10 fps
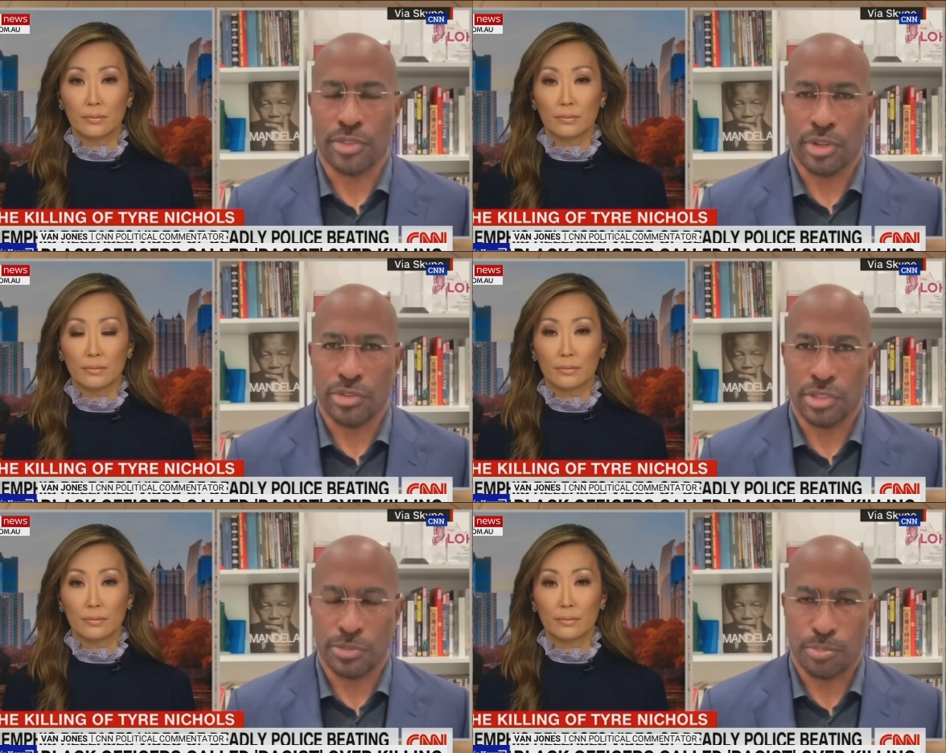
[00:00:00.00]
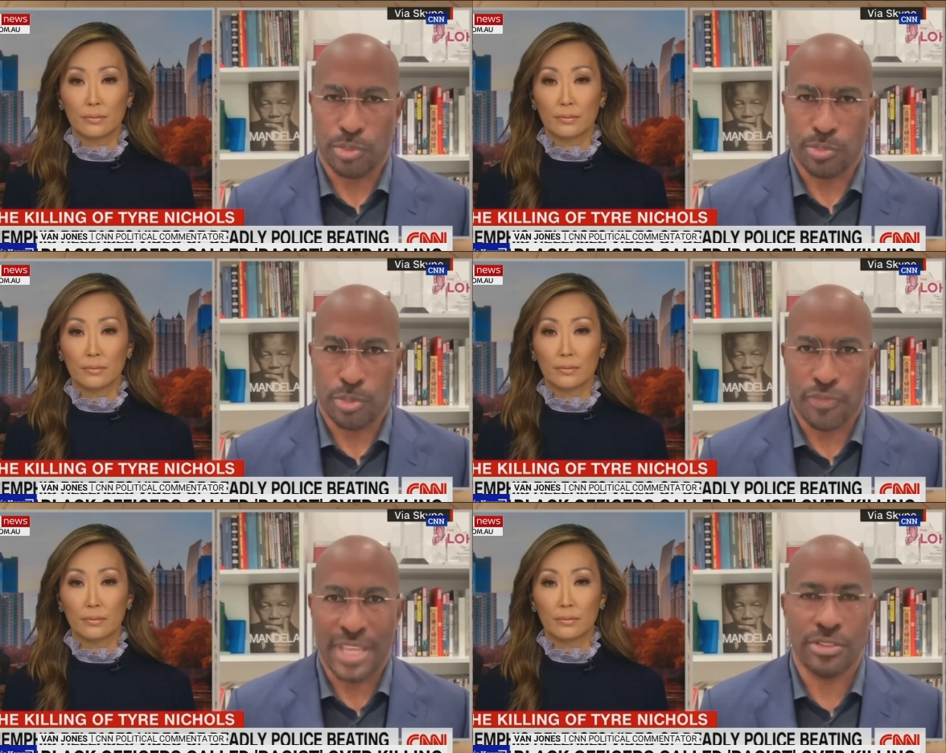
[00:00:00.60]
Speaker 1: There's this per
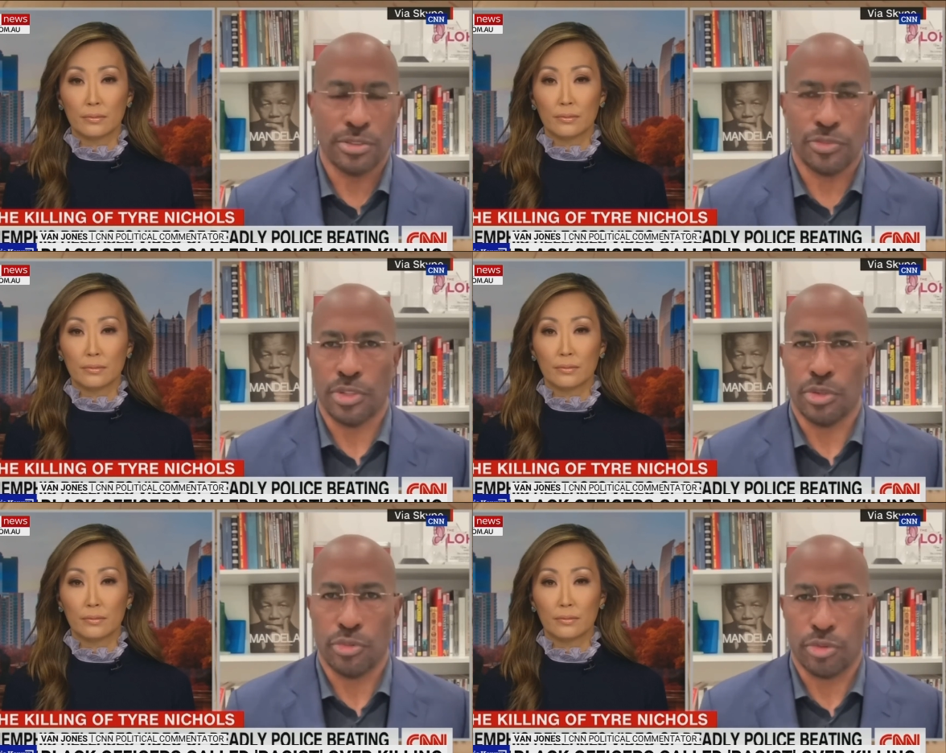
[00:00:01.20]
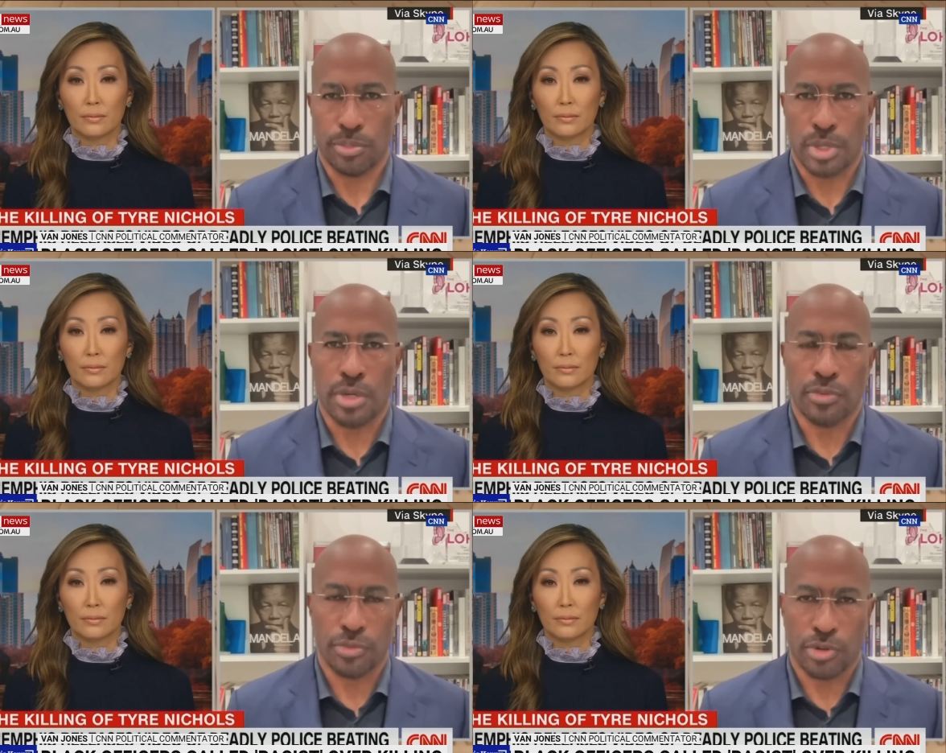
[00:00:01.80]
pervasive view from law
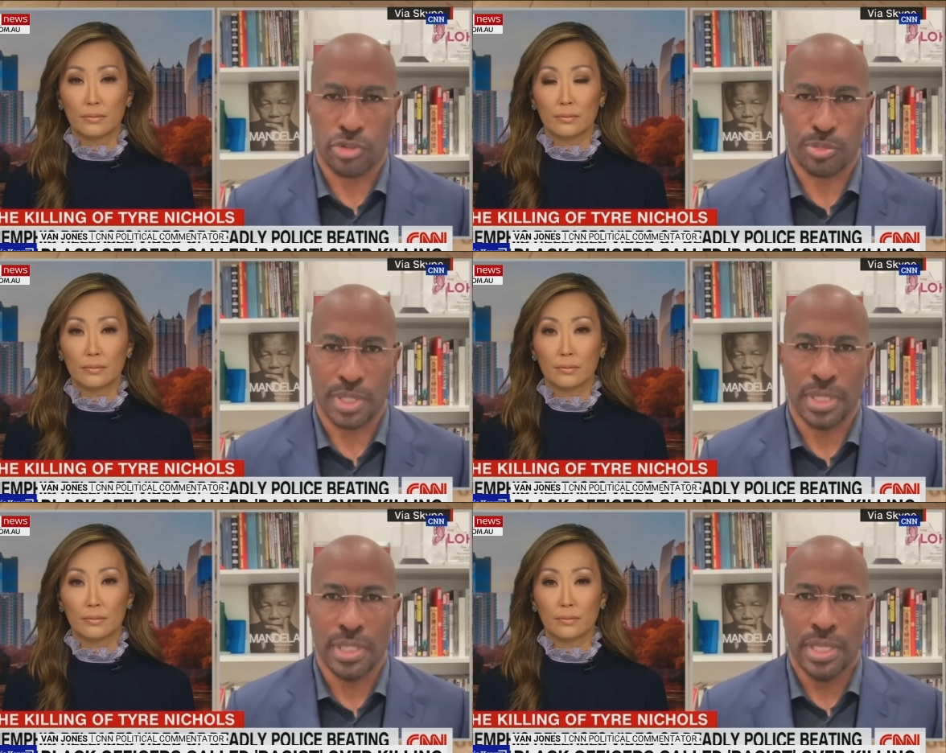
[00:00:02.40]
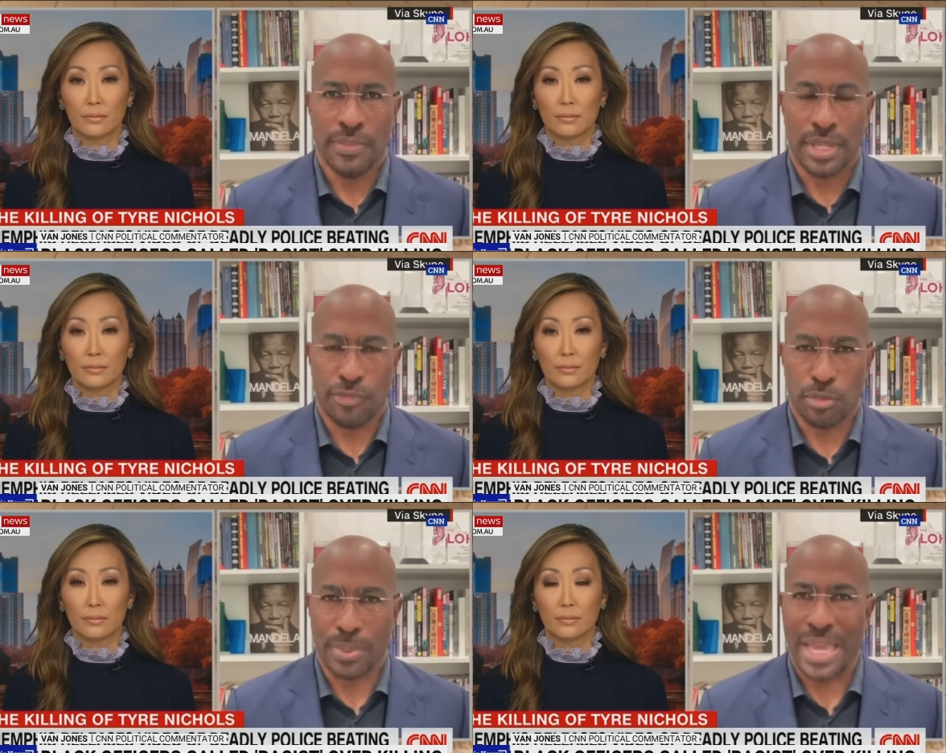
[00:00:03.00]
enforcement that if
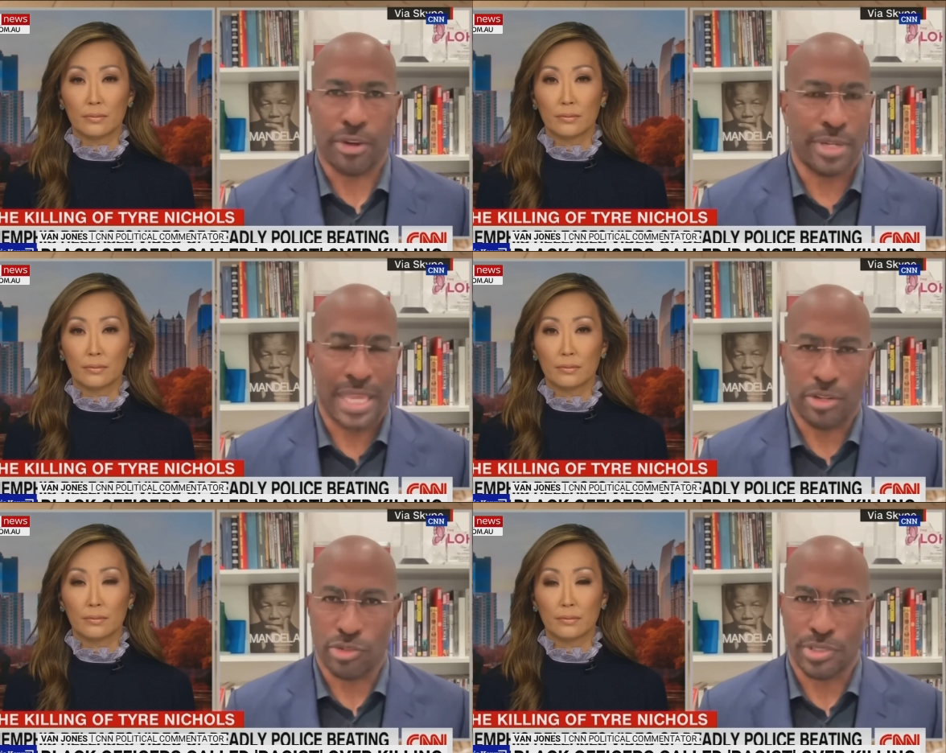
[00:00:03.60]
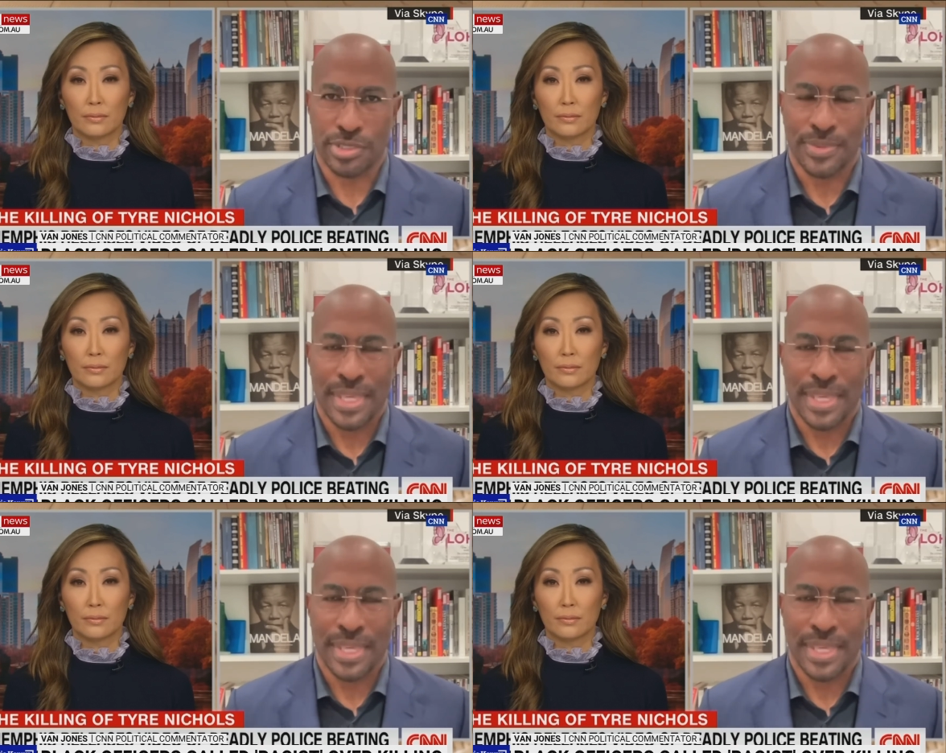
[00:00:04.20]
you're black, you're dangerous.